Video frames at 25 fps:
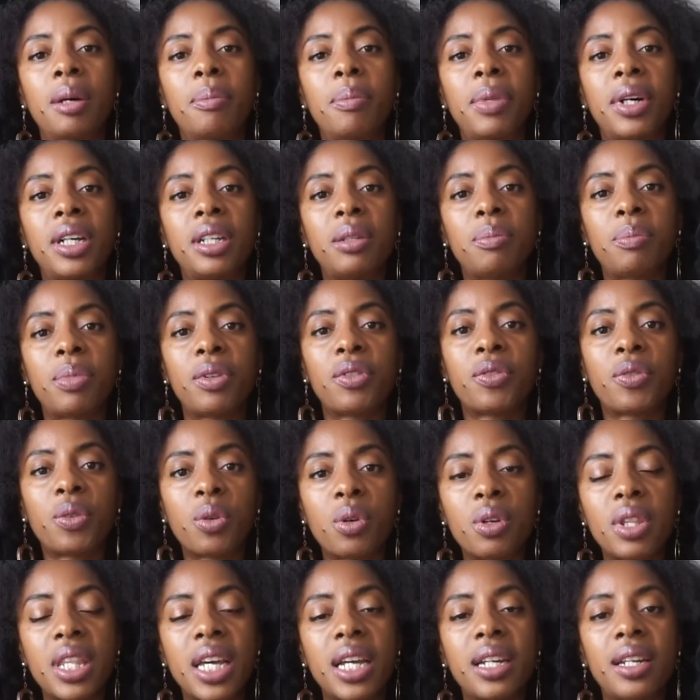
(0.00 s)
But
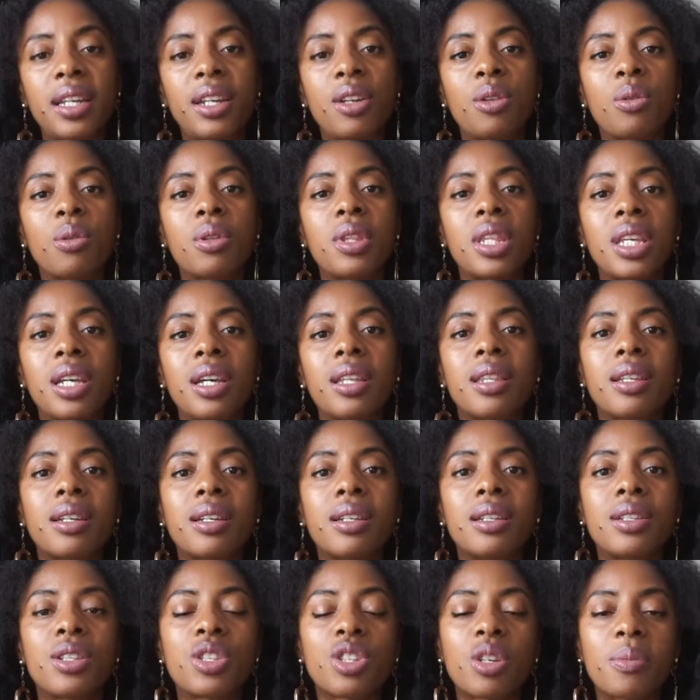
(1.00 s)
before that, in all the
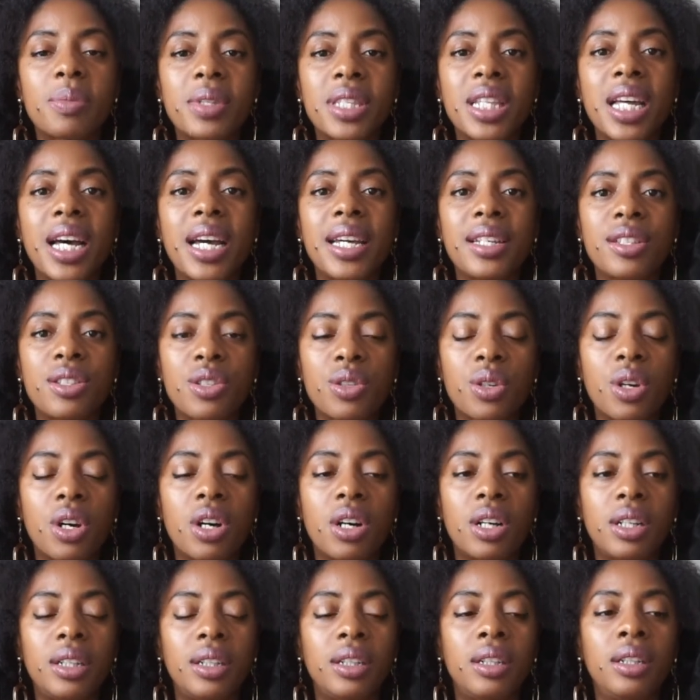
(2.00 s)
other jobs that I took
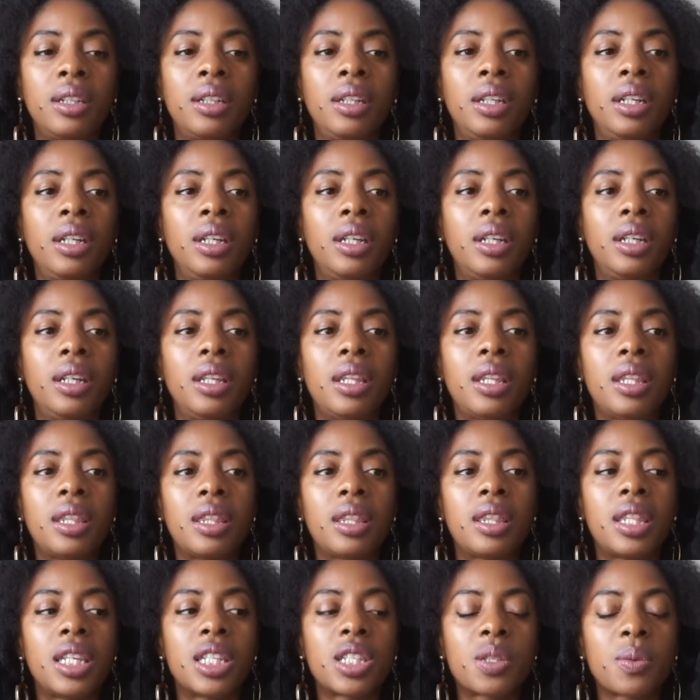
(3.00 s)
on,
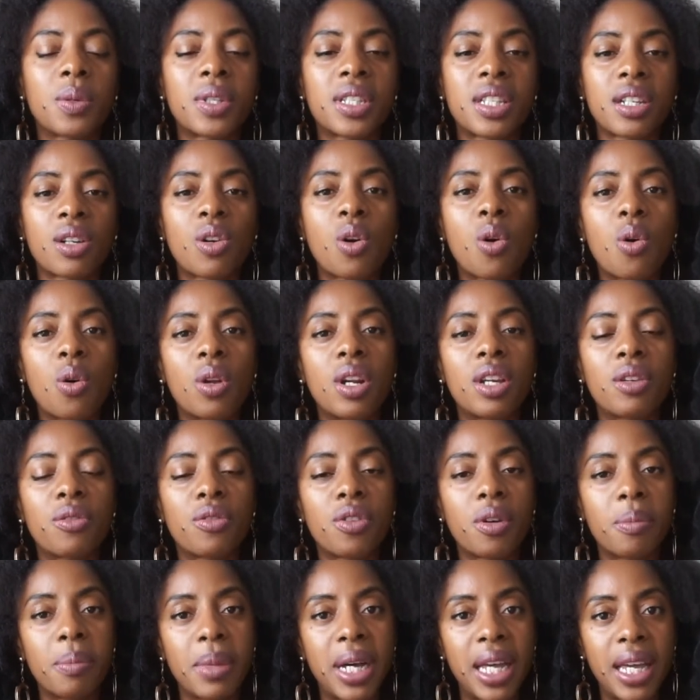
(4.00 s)
this was a calling
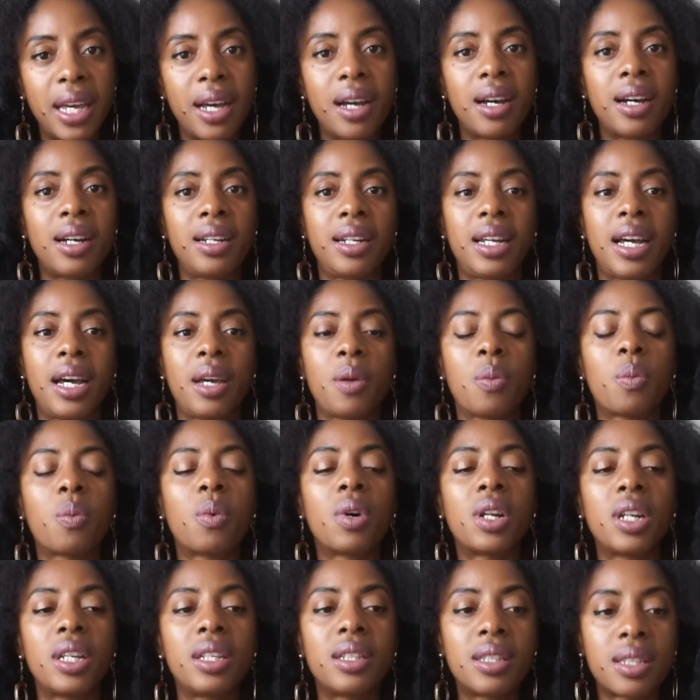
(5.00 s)
from my heart. I
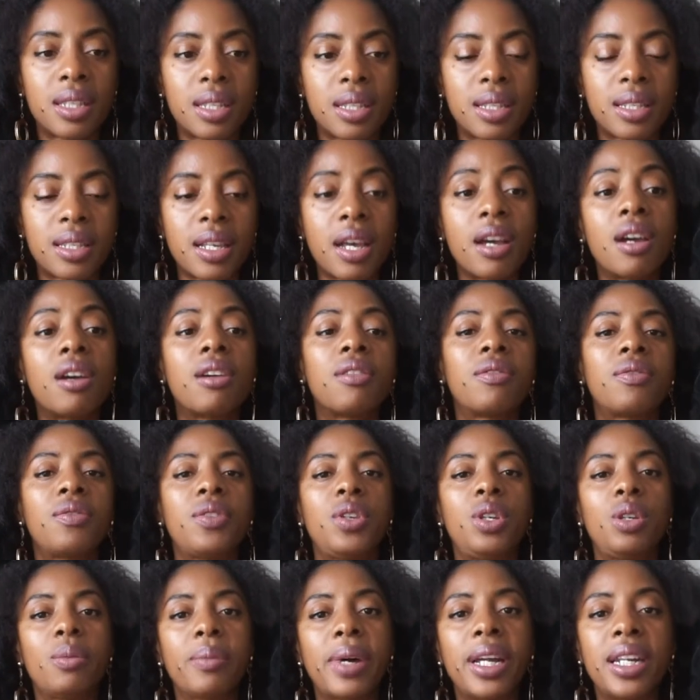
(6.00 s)
wanted to serve
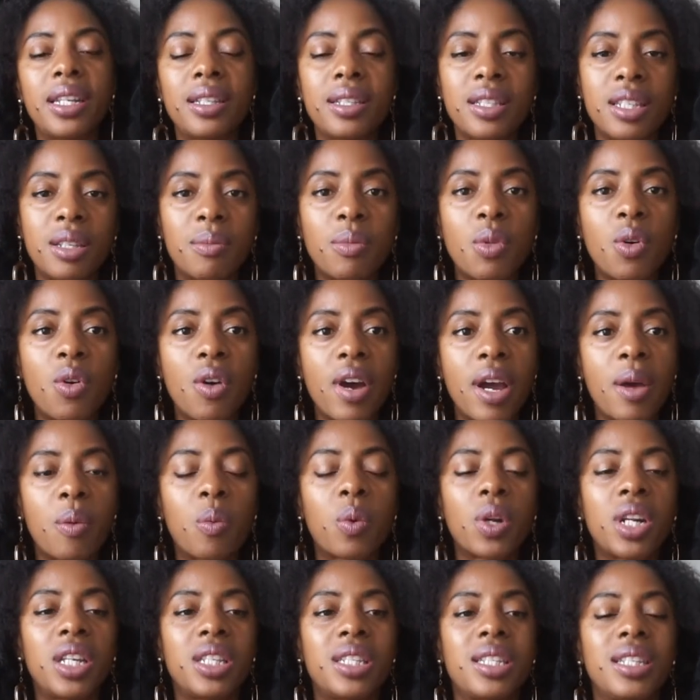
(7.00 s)
humanity more. I
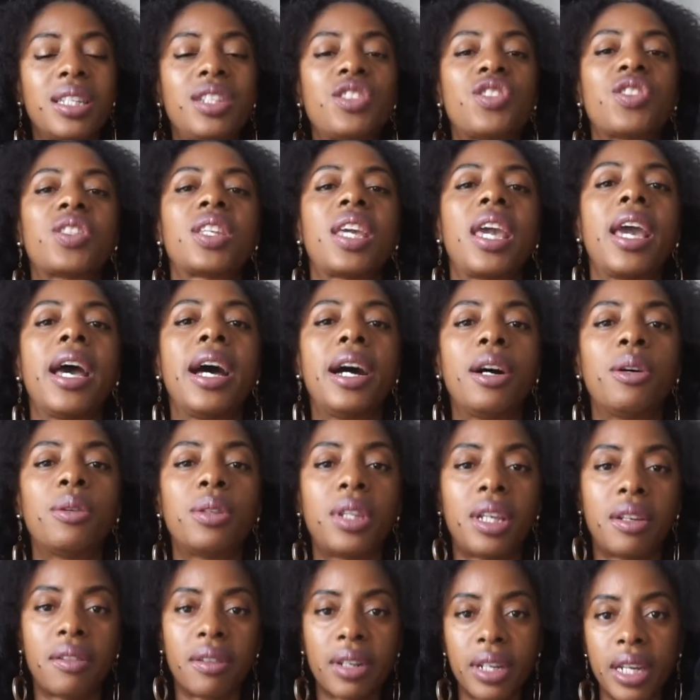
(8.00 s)
wanted to just get out
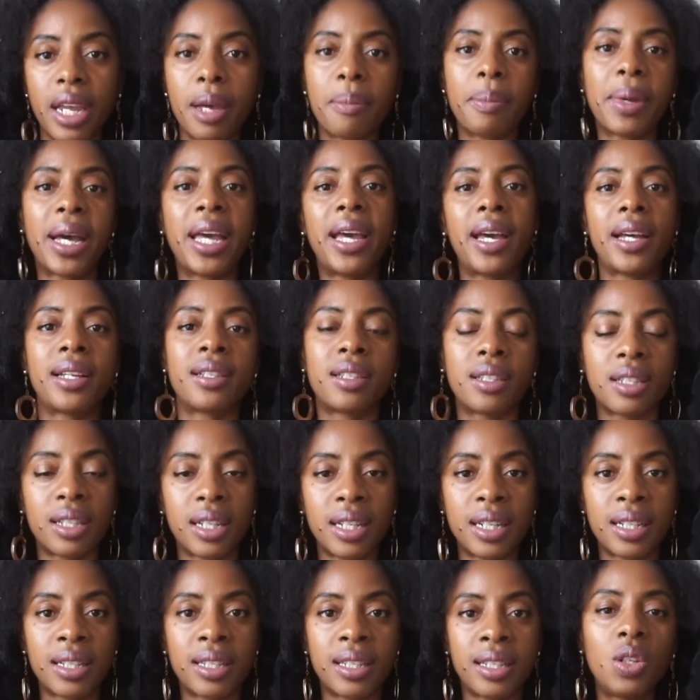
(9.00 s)
there and get my hands
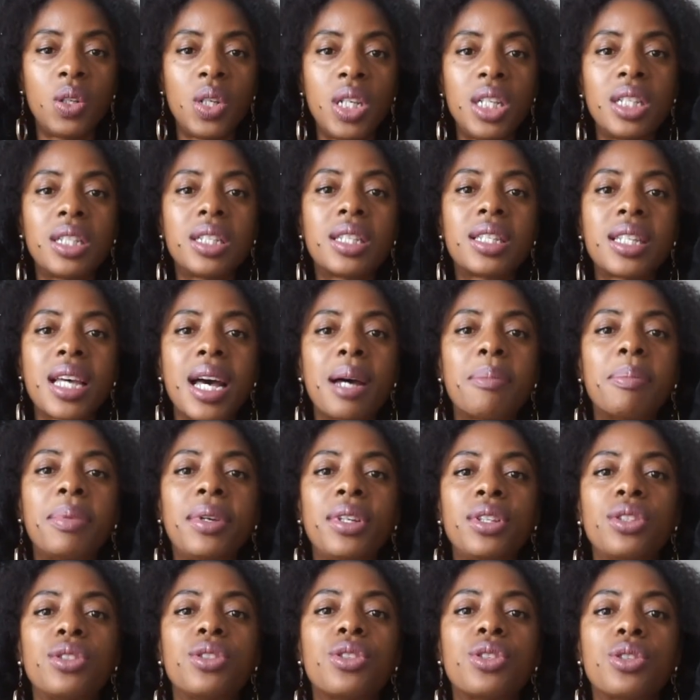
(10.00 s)
dirty. You need to tap
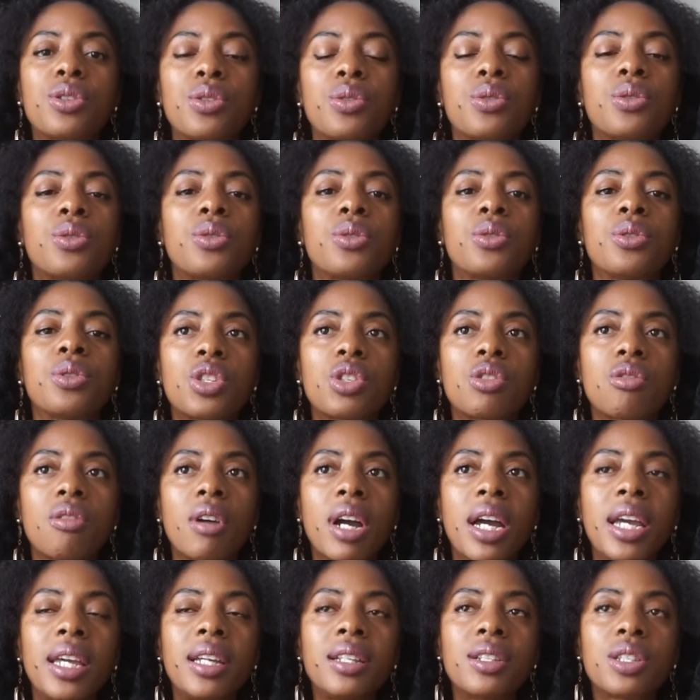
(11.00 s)
into
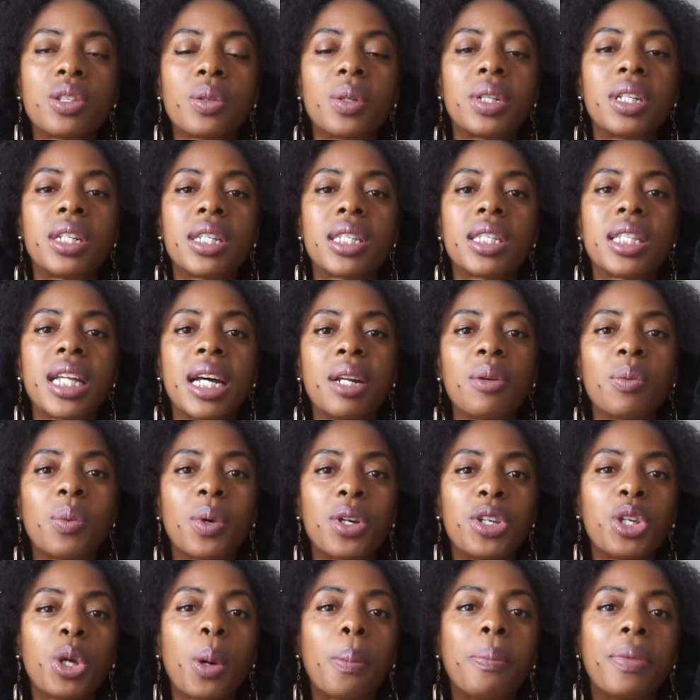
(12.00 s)
trying to understand
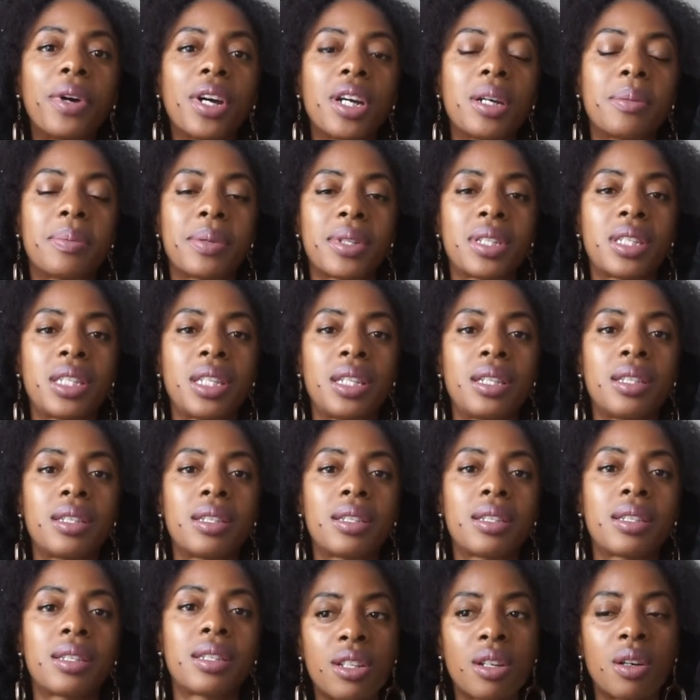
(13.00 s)
what your purpose is.
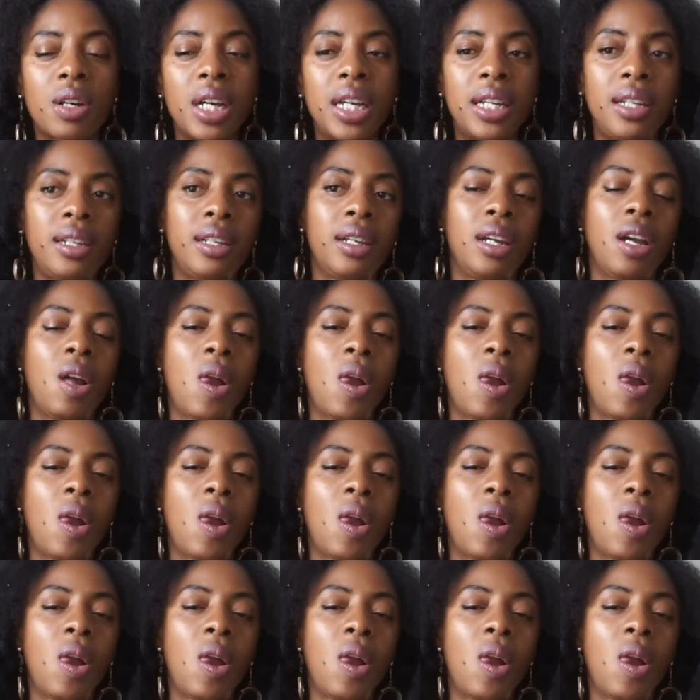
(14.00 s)
So I